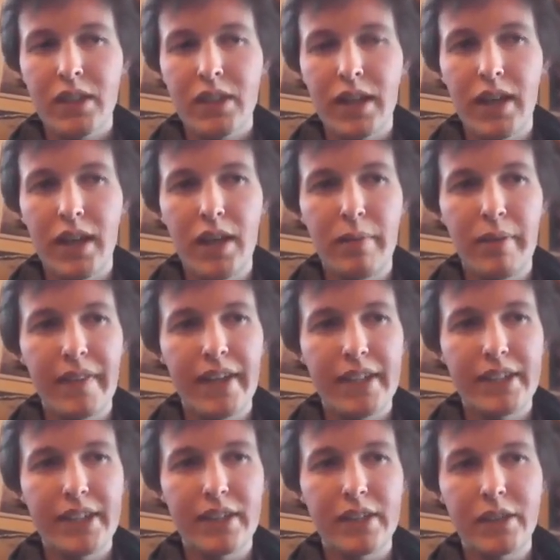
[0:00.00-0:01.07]
And then
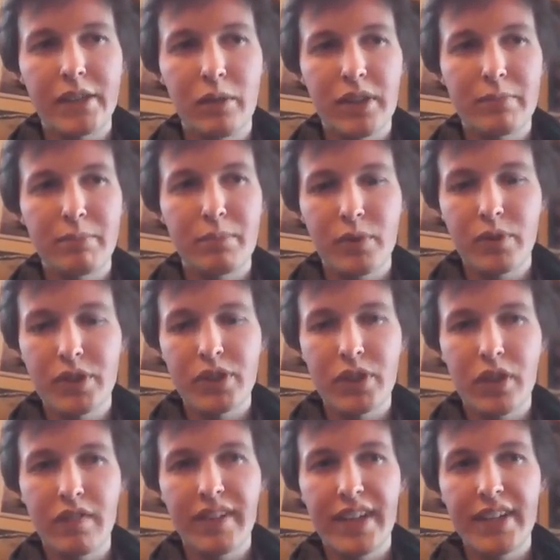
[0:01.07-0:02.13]
actually, let's do the
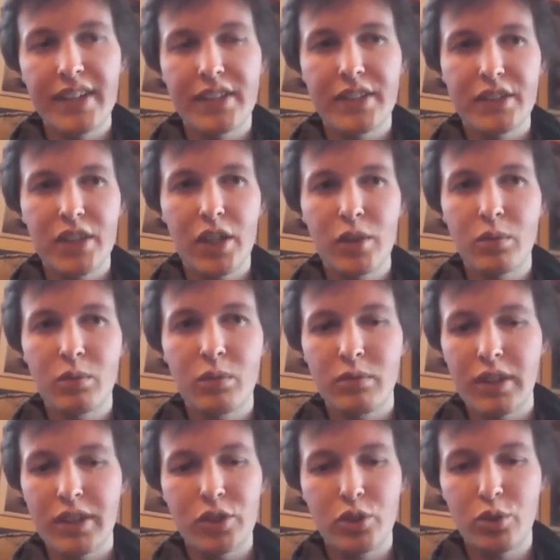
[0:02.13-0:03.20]
solver next. So
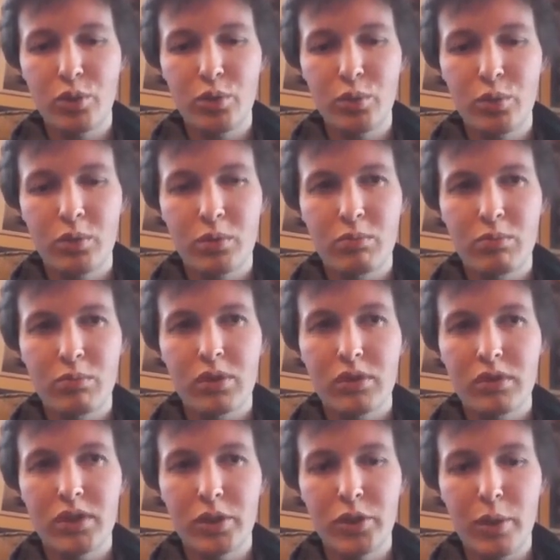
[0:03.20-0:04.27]
let's do.
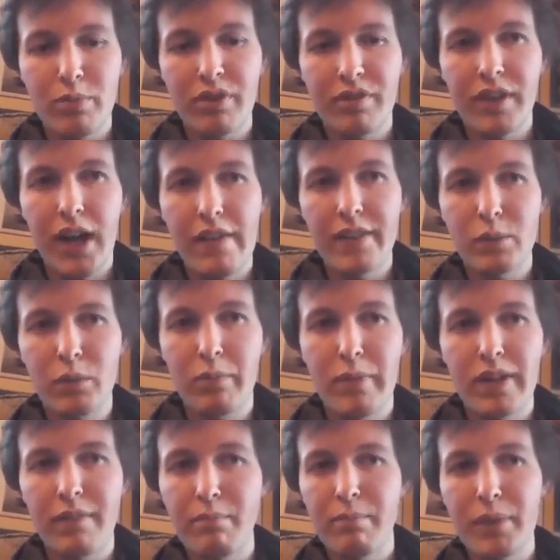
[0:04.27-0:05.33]
So Diffrax is one
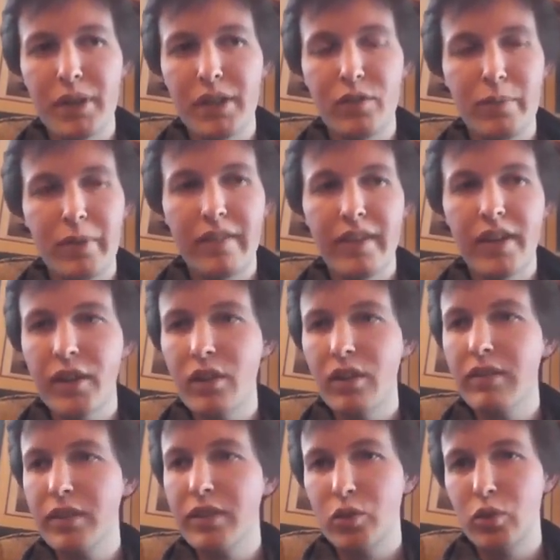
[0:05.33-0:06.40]
many of you may have heard
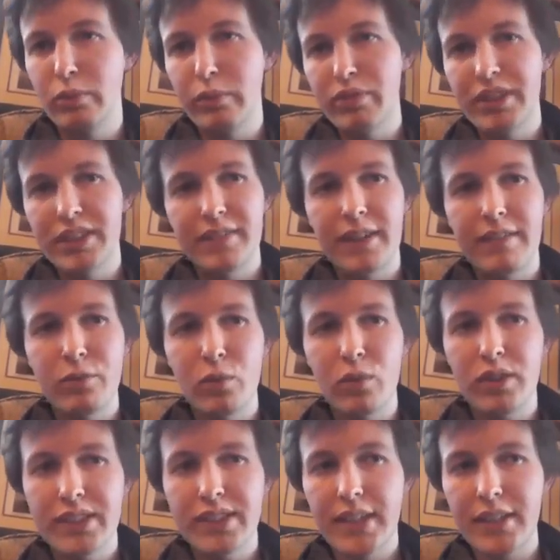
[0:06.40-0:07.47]
of, Dorman Prince
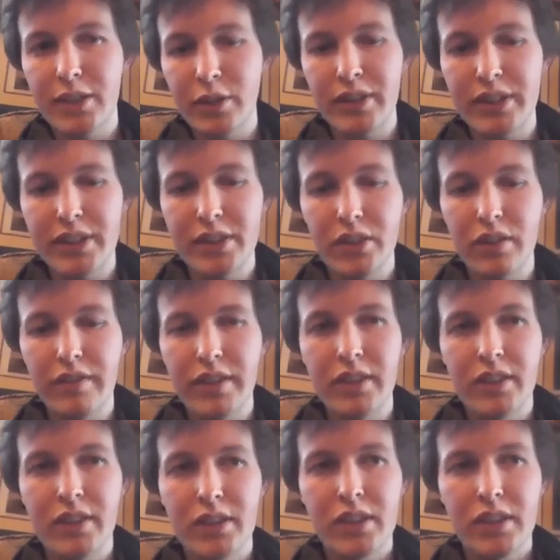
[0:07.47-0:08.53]
5.4, standard ODE solver.
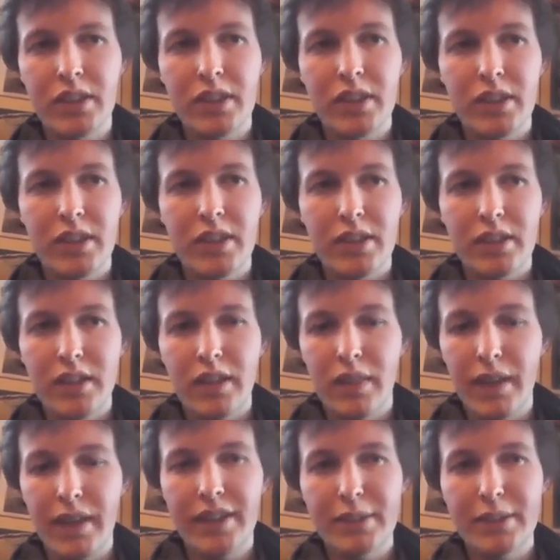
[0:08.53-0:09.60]

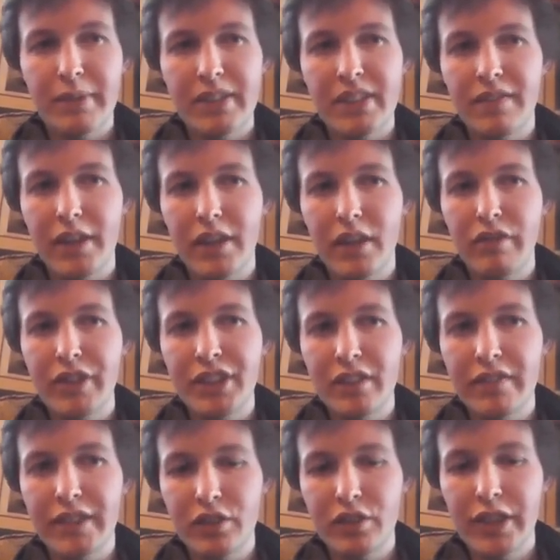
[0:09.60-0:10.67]
And then specify our region
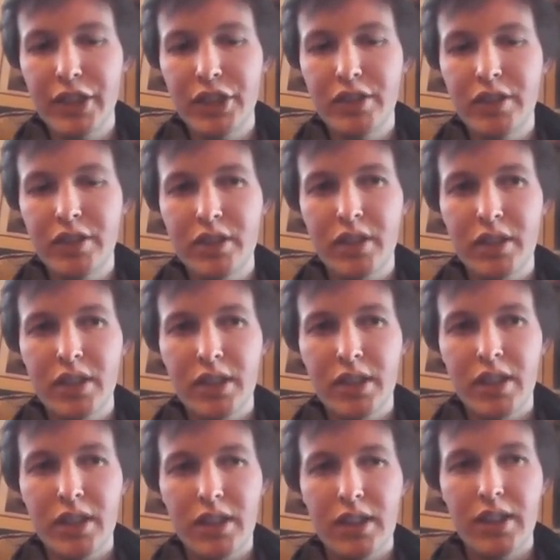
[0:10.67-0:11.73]
of integration
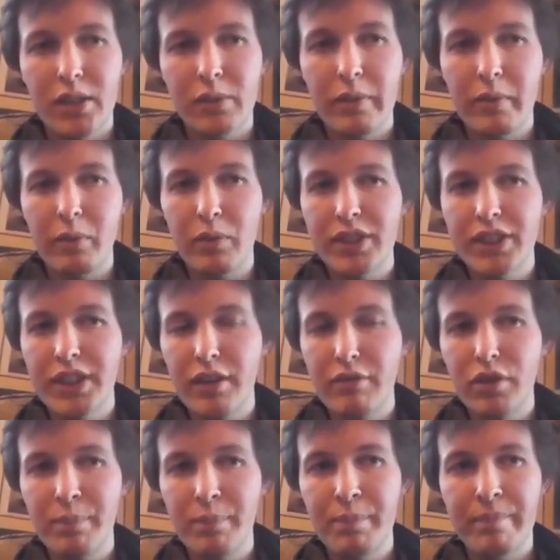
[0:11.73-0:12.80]
and where we want to start
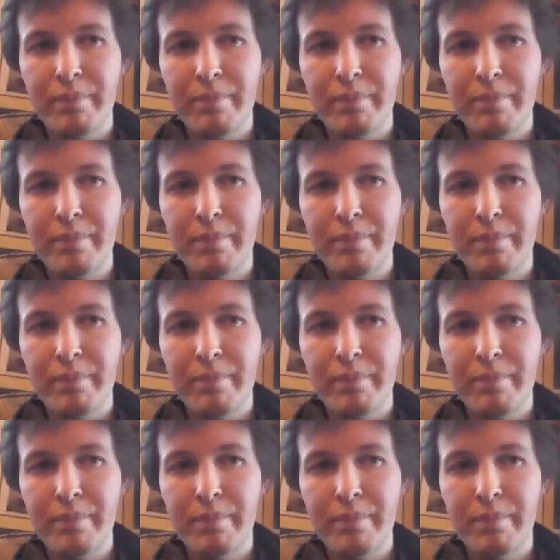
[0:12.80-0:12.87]
from.